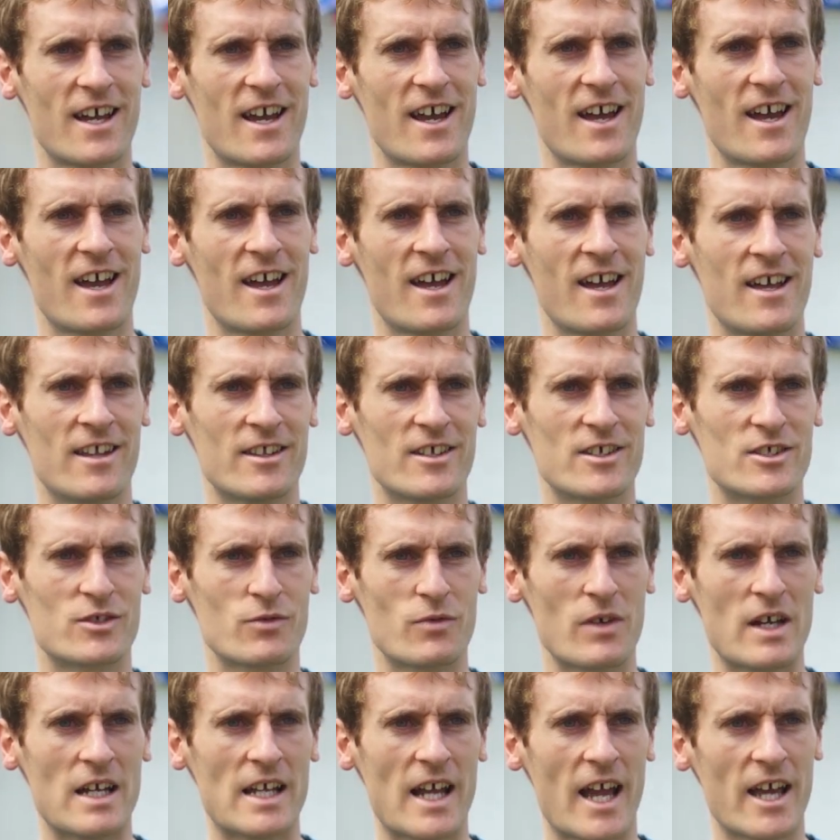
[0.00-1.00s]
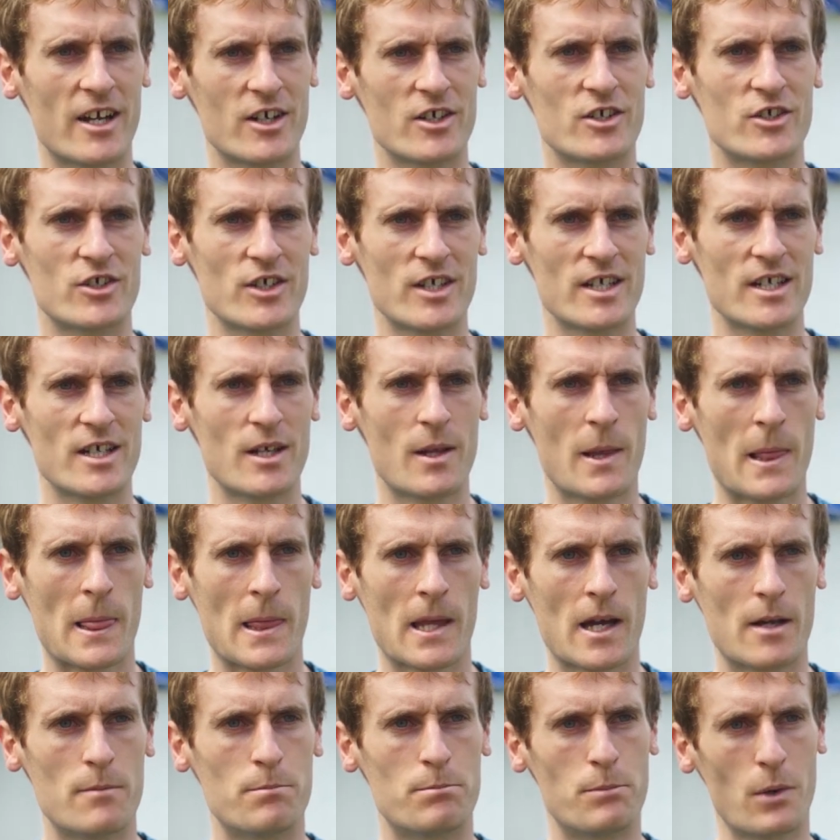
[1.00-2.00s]
Uh, there's a real energy
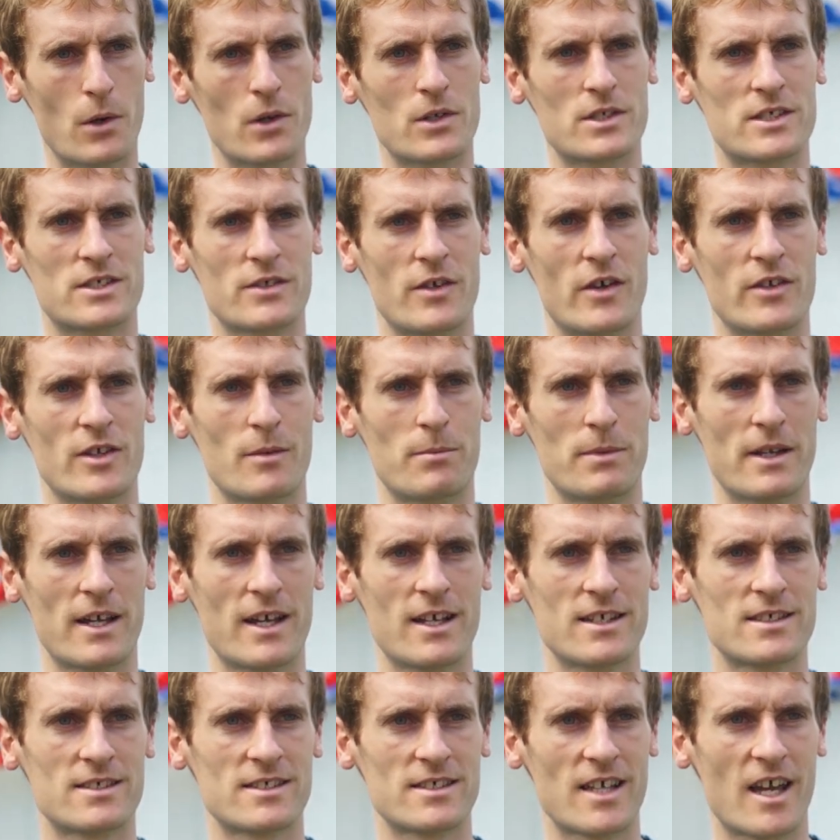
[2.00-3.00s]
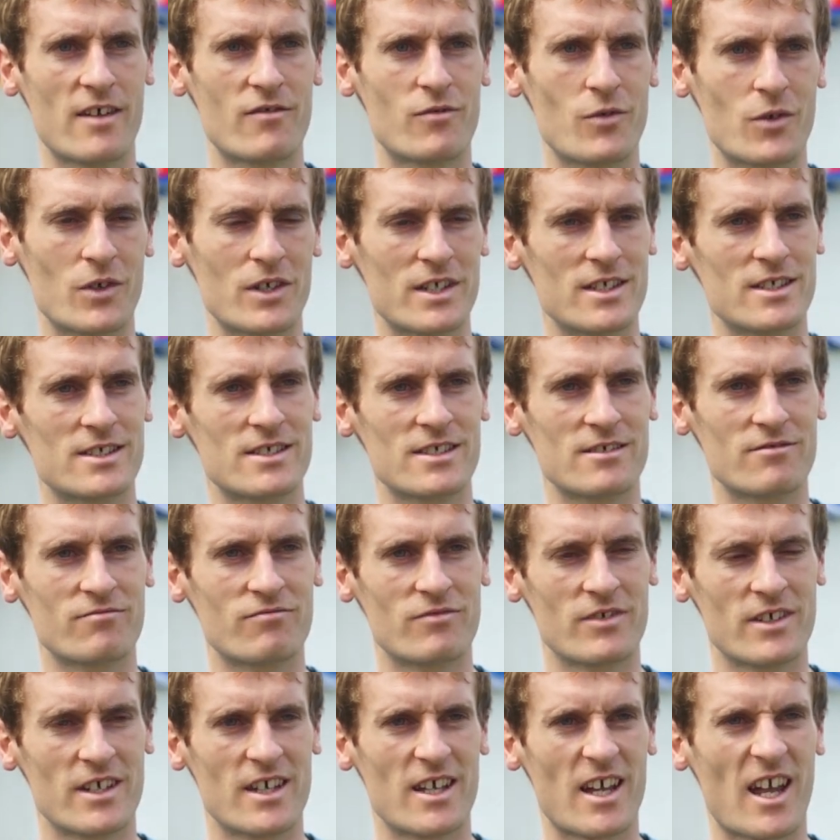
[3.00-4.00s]
and buzz around the place. Everyone is
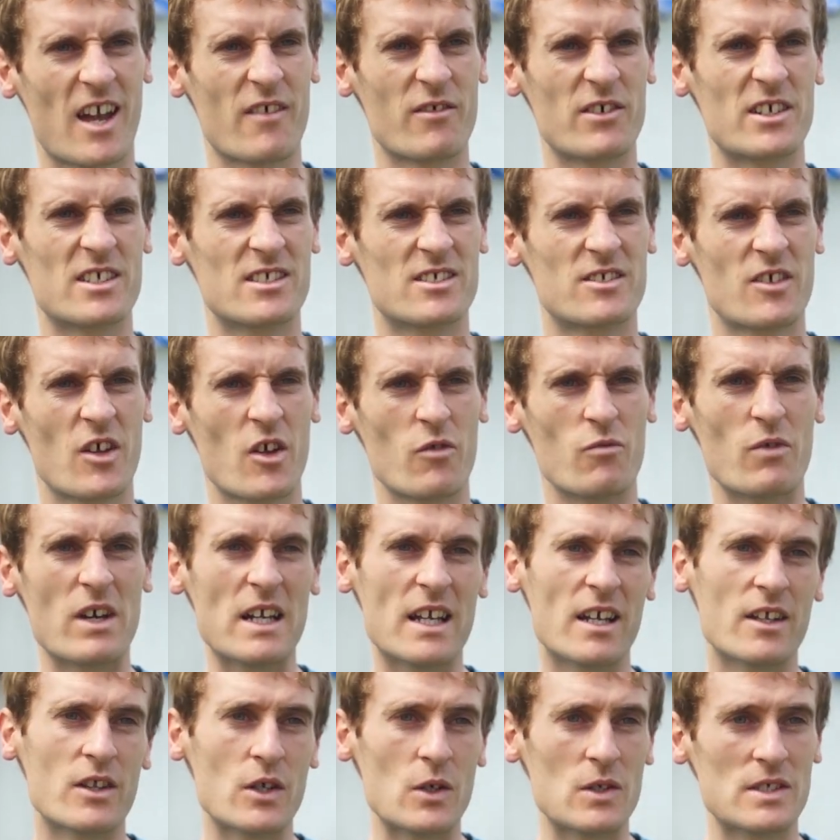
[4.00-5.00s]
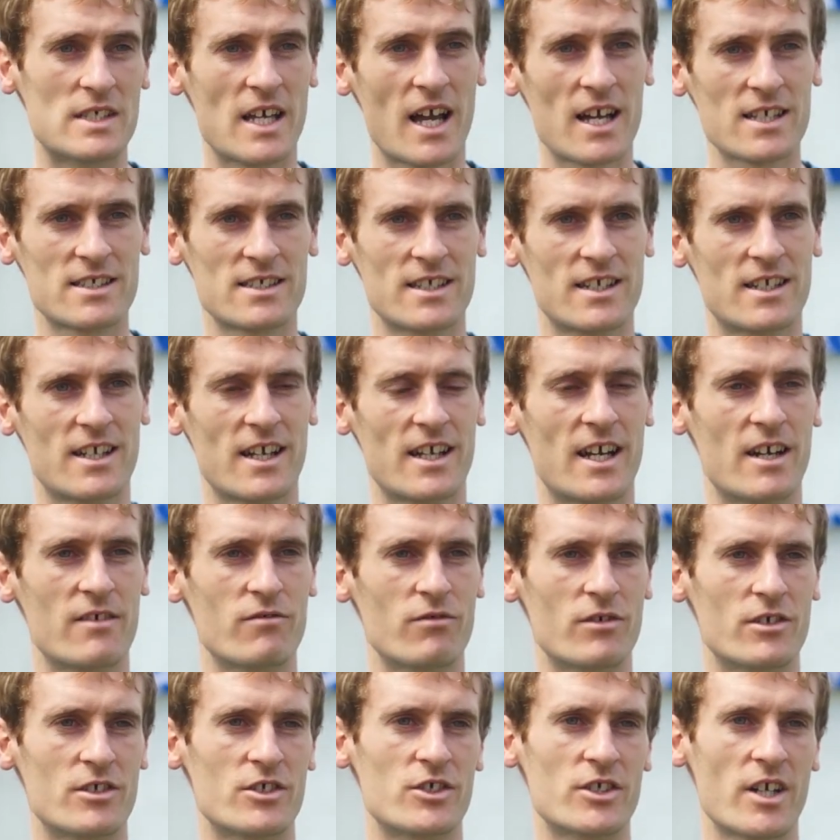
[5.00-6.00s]
in, everyone is really enthusiastic and
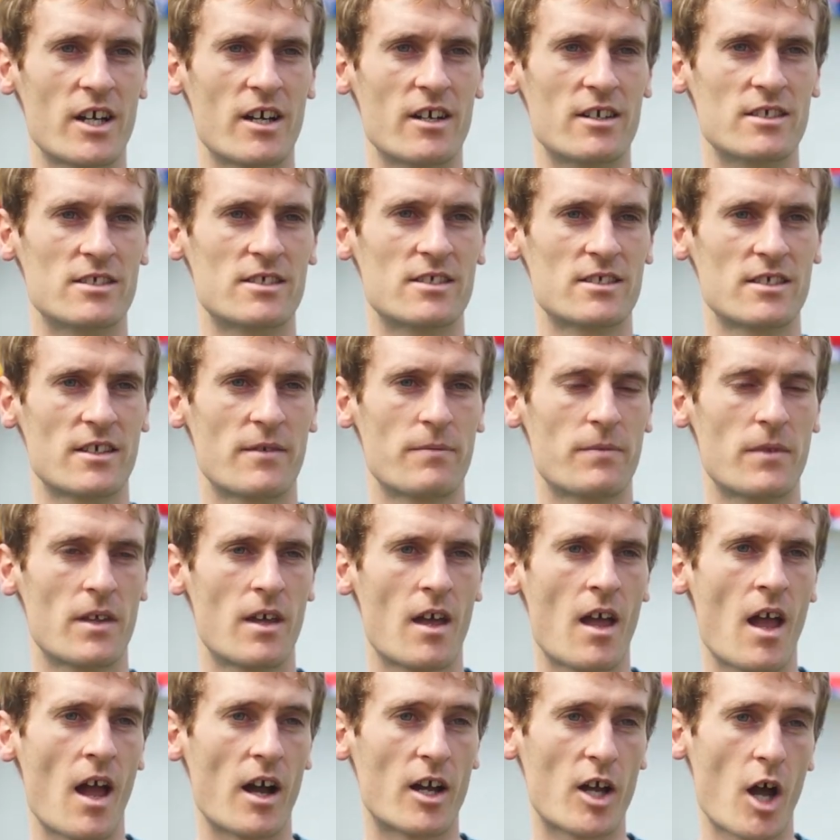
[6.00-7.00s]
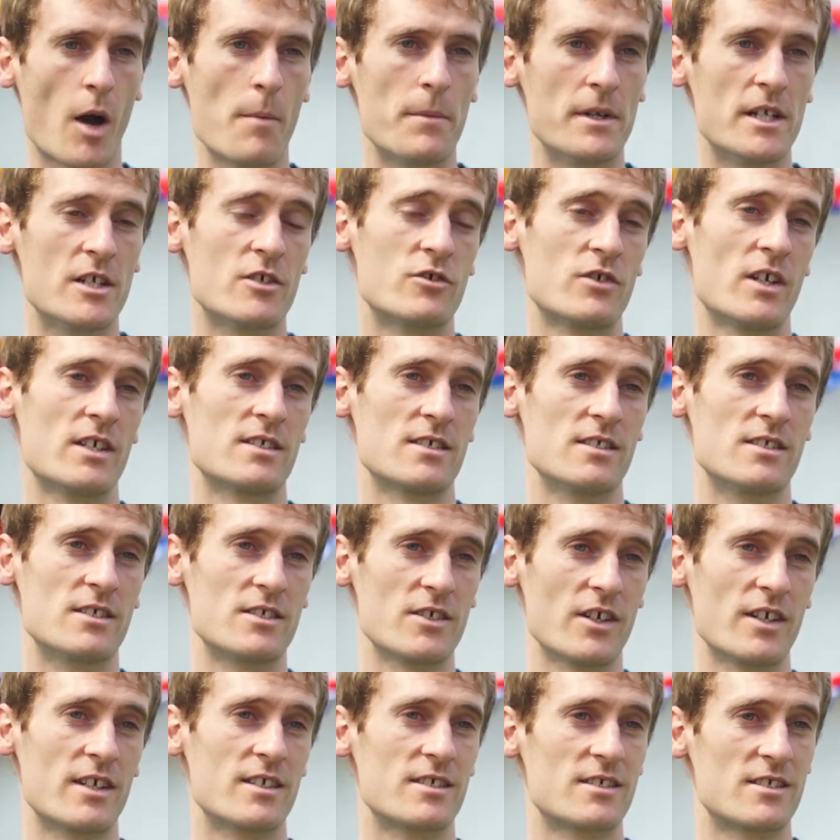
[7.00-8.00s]
everyone shares a common interest in
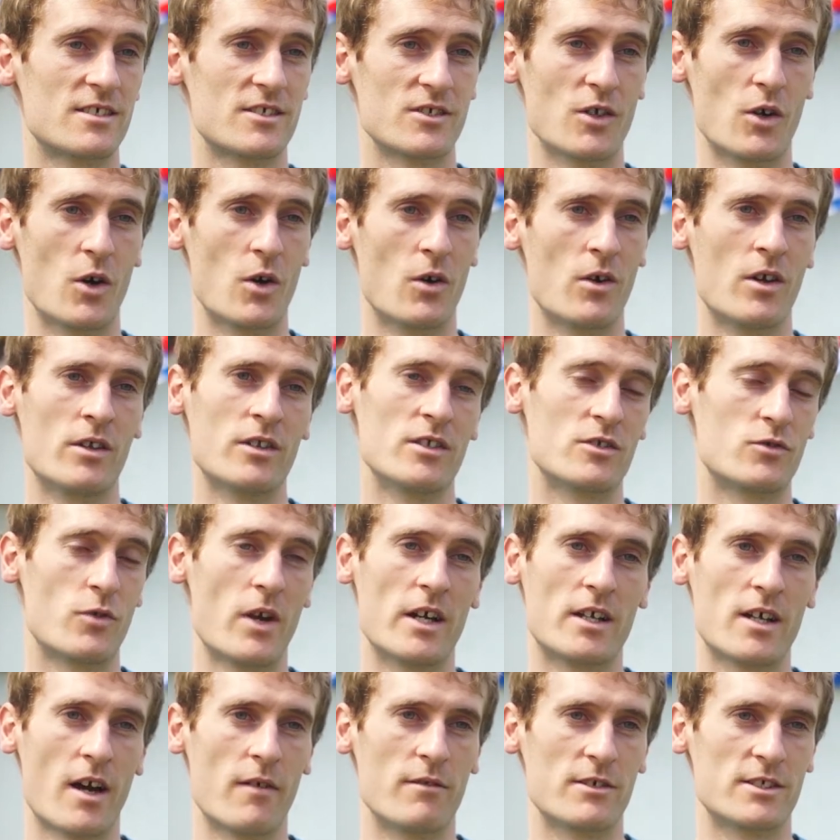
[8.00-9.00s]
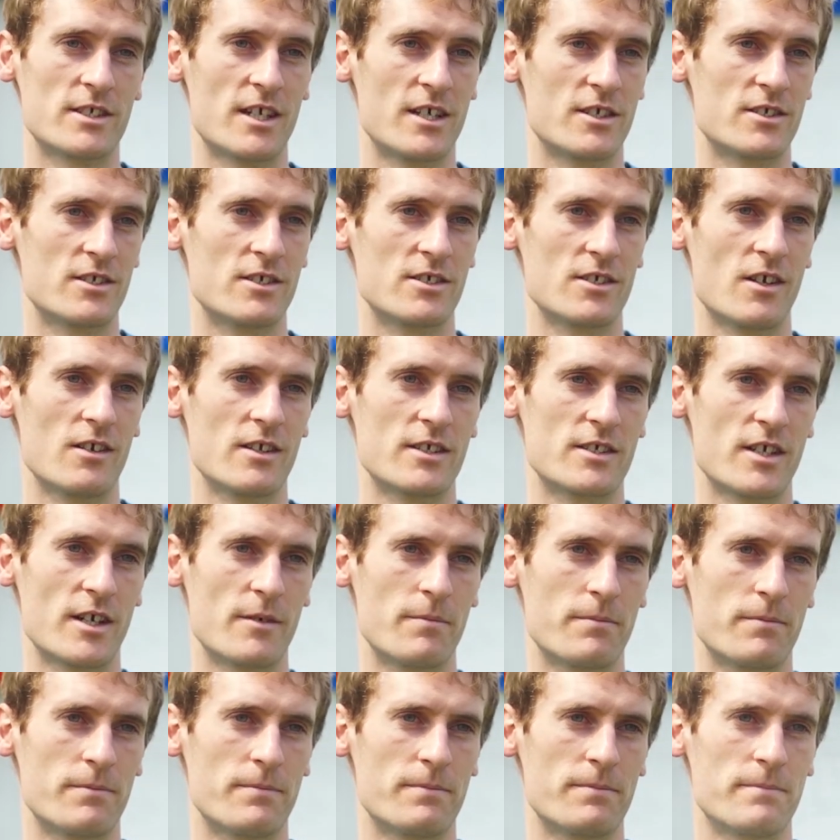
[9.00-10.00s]
science. So there's great conversations all the
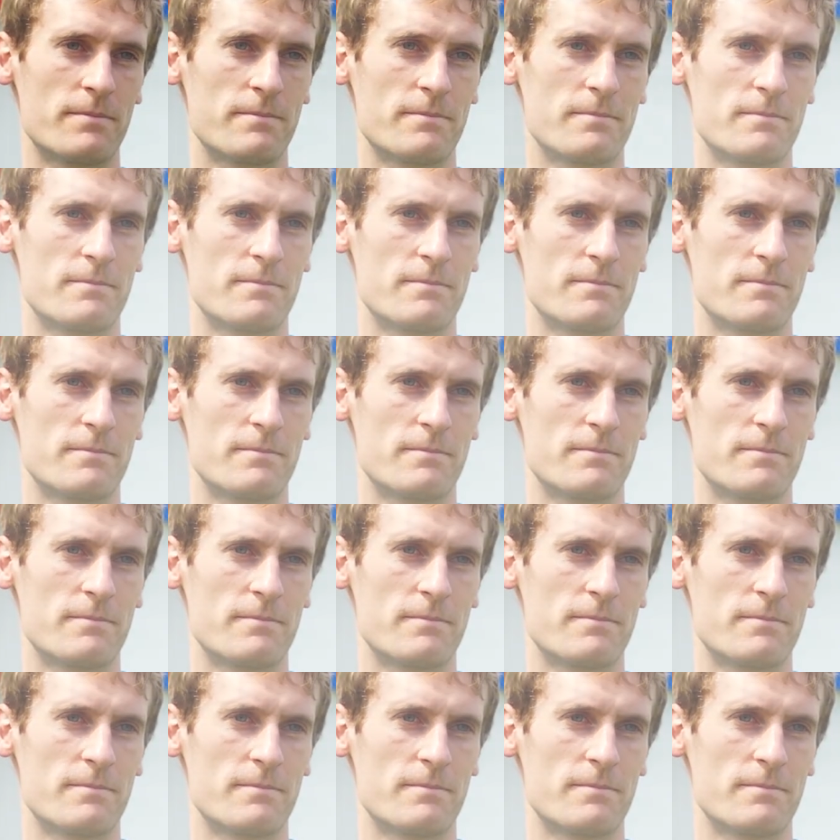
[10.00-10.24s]
time.